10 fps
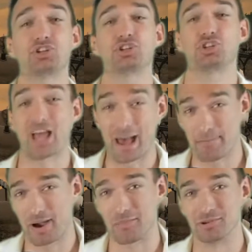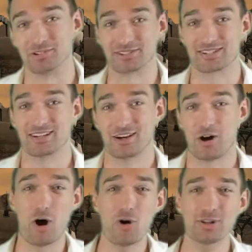ChatBubbles.
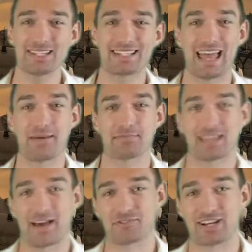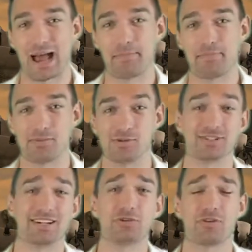All these games have ChatBubbles,
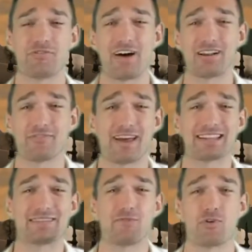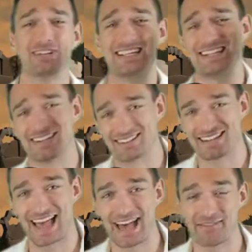and you know what Final Fantasy XIV doesn't
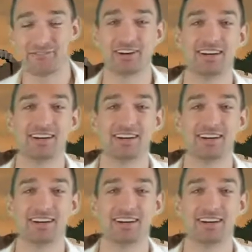have?